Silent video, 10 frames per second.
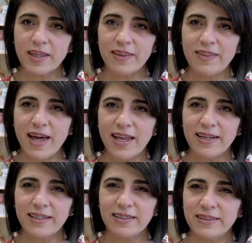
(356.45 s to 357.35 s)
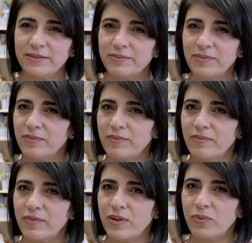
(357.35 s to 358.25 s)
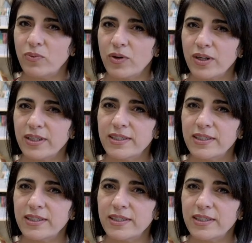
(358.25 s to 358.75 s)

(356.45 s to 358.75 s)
then the work